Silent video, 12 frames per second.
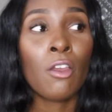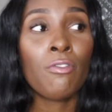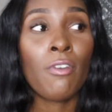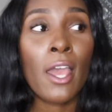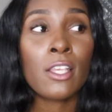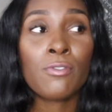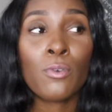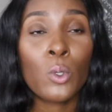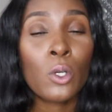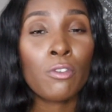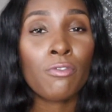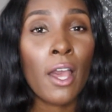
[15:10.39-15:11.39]
fast
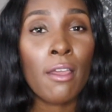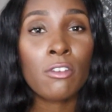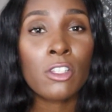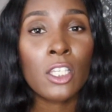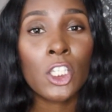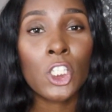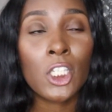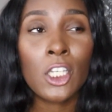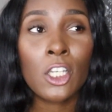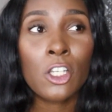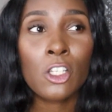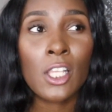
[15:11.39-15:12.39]
forward 5 or 6
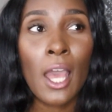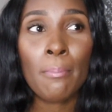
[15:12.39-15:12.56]
years,